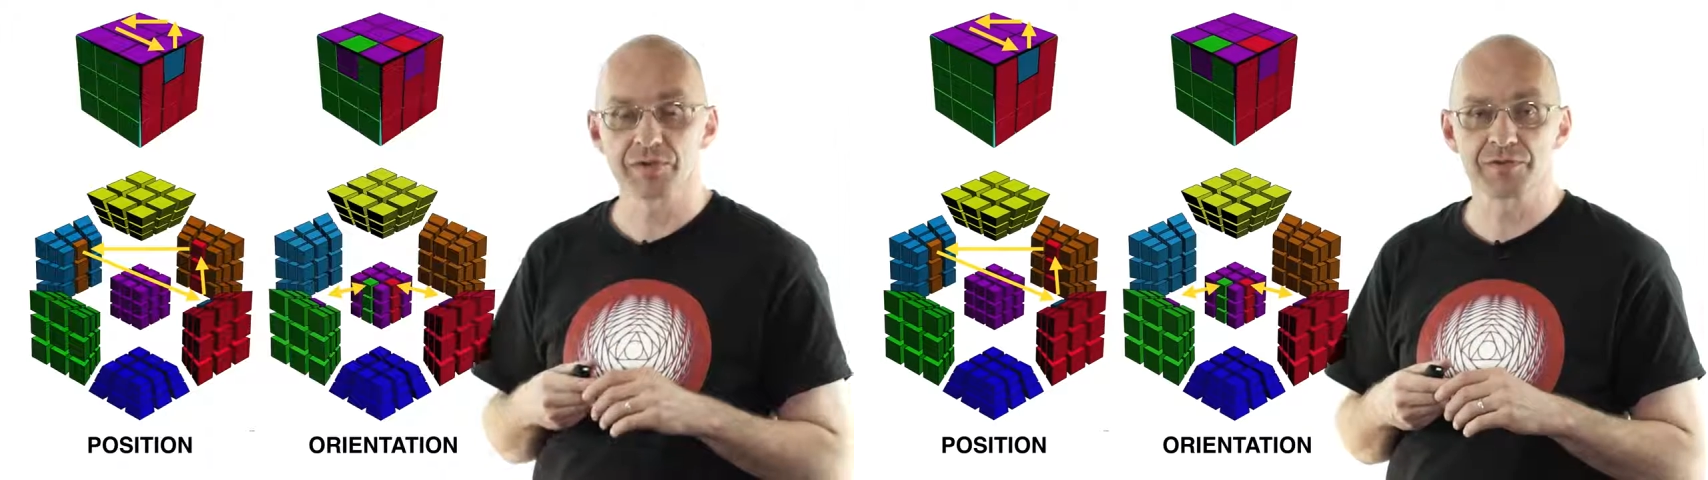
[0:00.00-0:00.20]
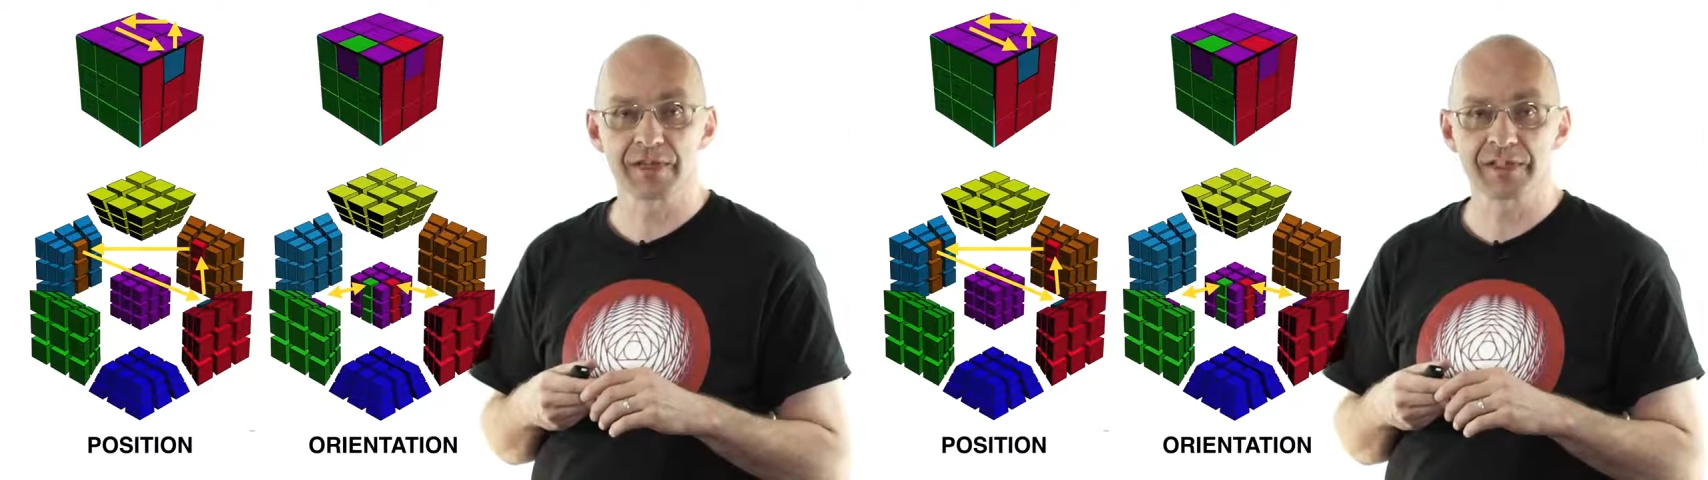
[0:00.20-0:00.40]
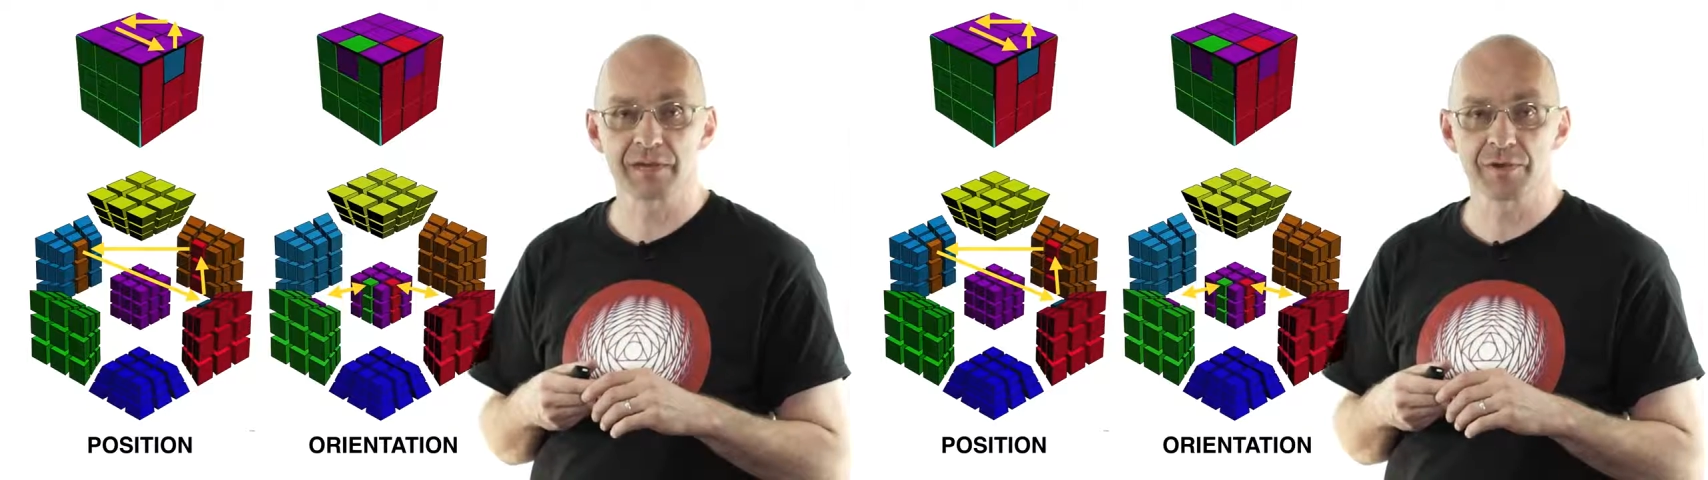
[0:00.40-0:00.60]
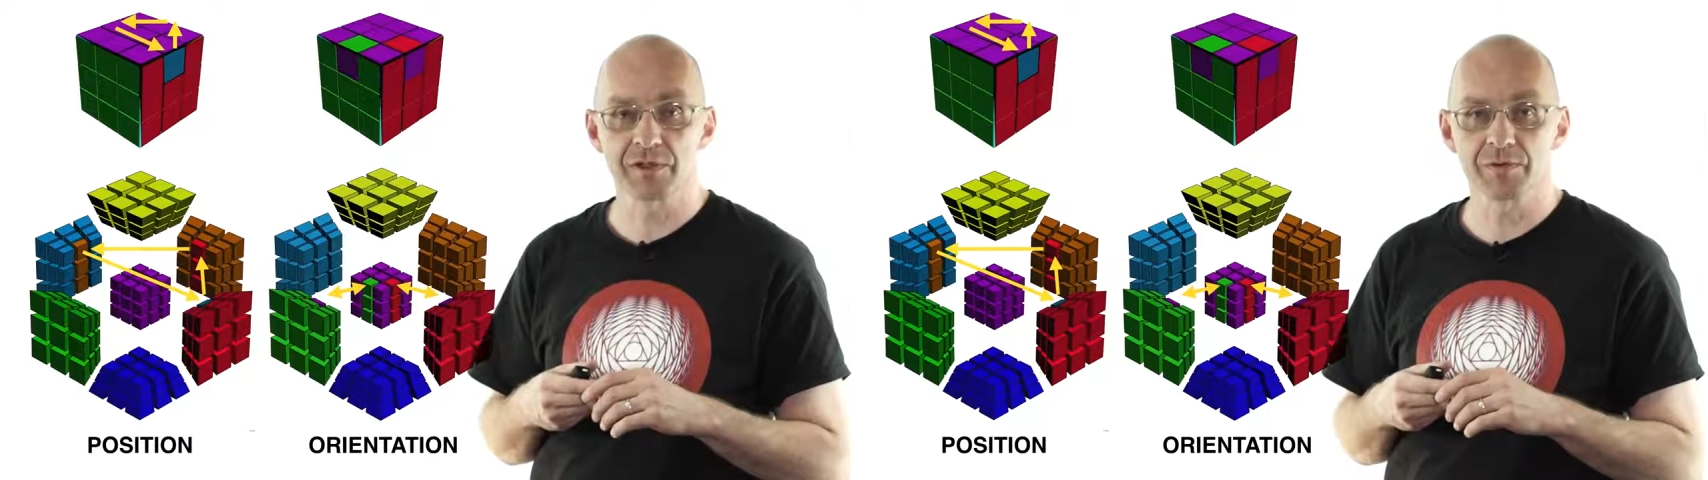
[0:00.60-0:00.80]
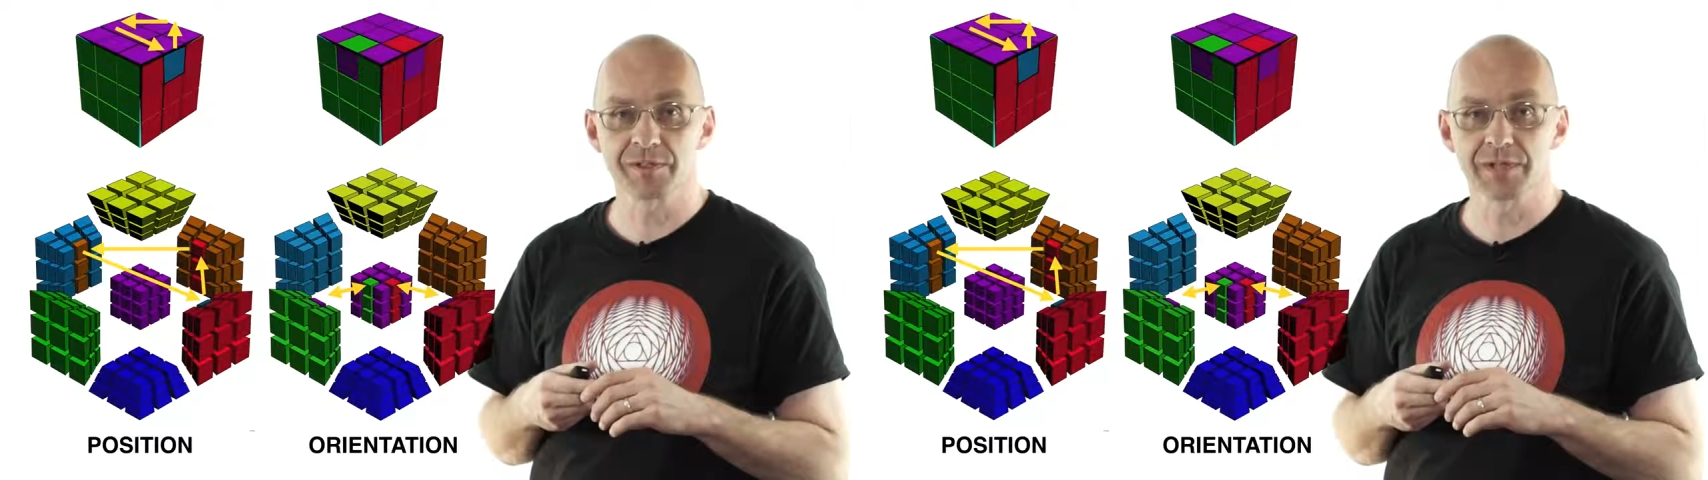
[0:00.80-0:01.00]
those face
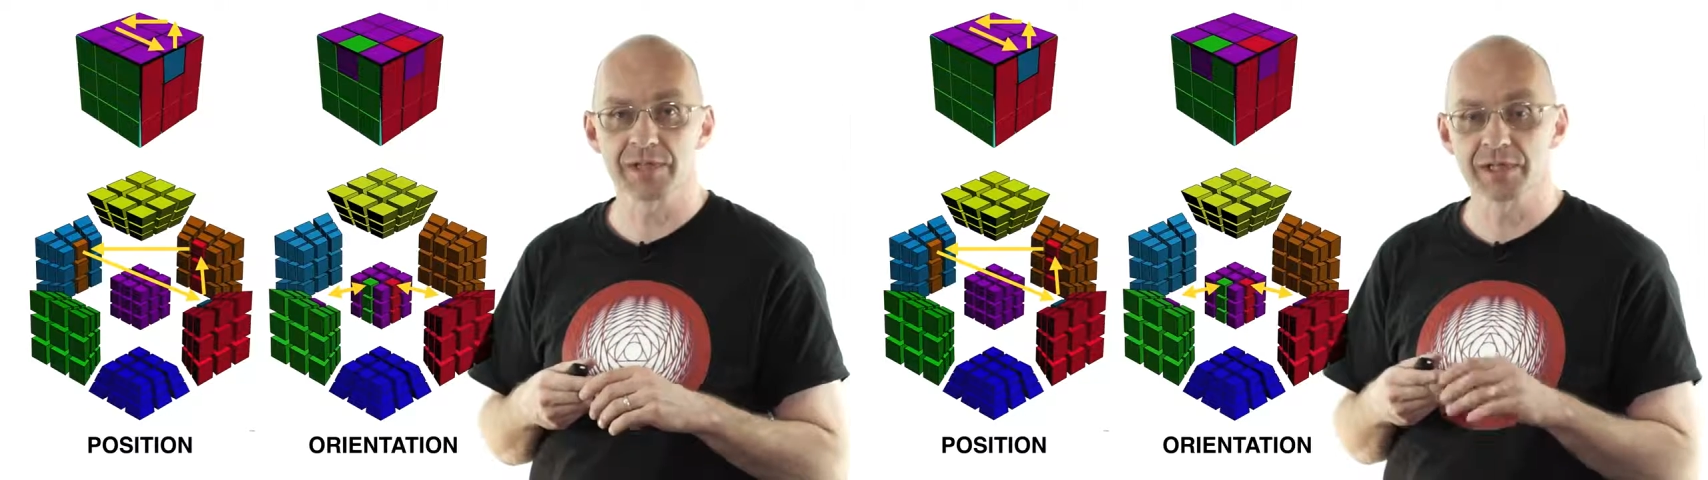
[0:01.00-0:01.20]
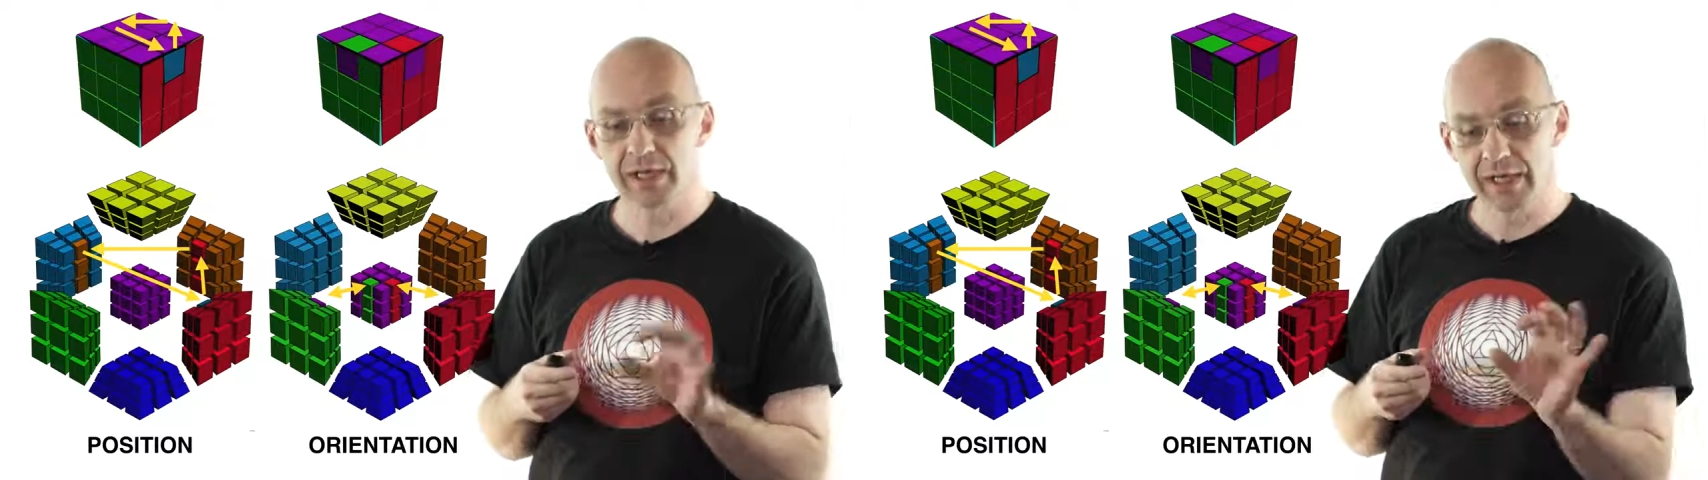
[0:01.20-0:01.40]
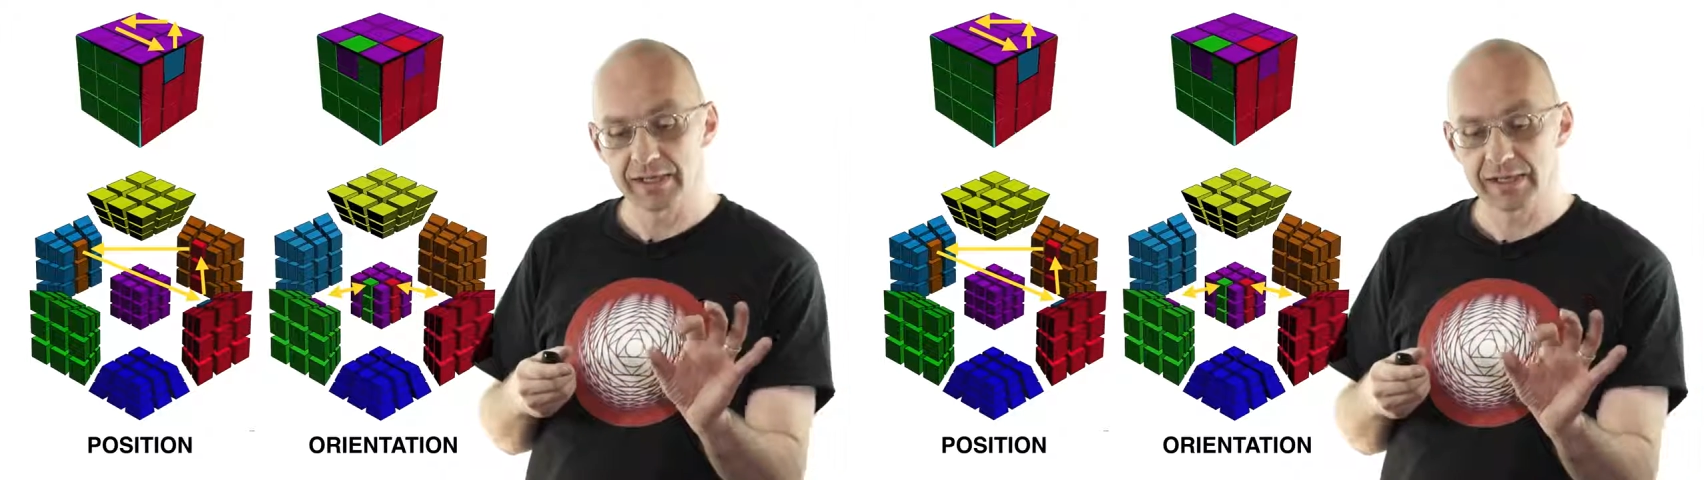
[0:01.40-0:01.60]
hypercubies in it.